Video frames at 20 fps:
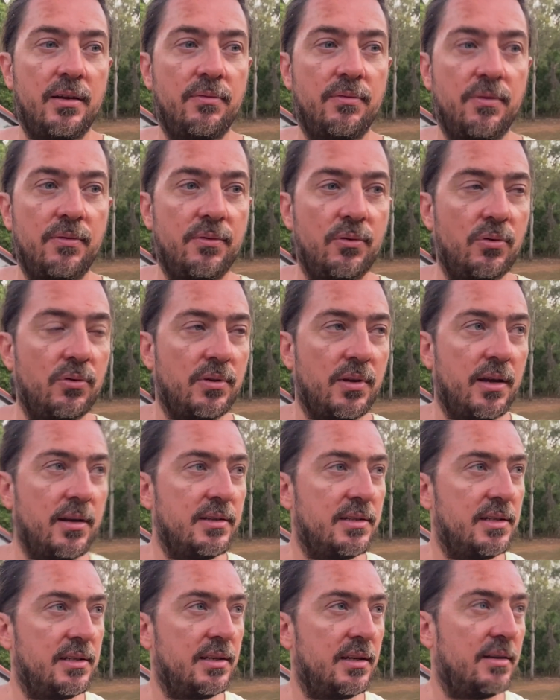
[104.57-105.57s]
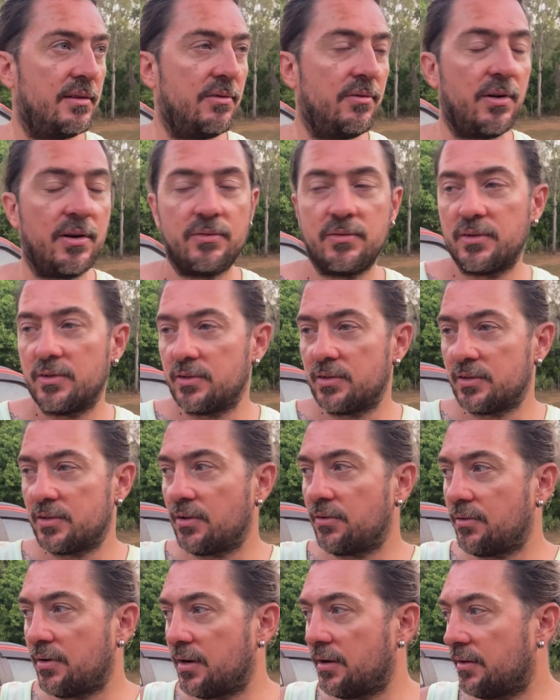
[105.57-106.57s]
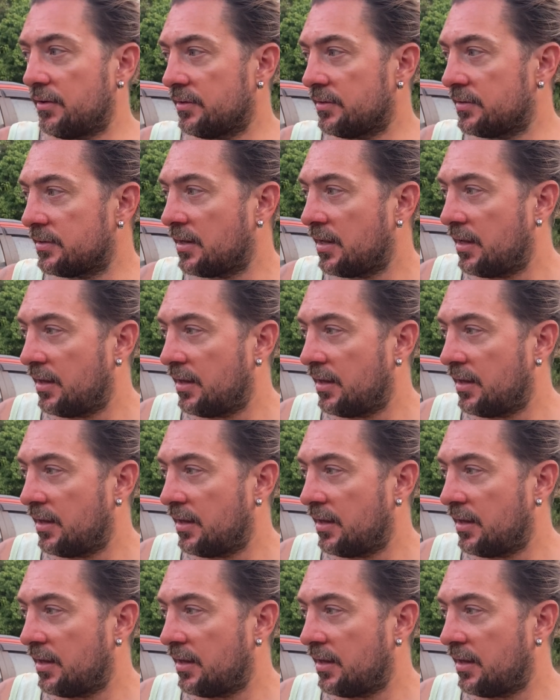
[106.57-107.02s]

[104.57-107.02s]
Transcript: for four days, he said the roads are just horrendous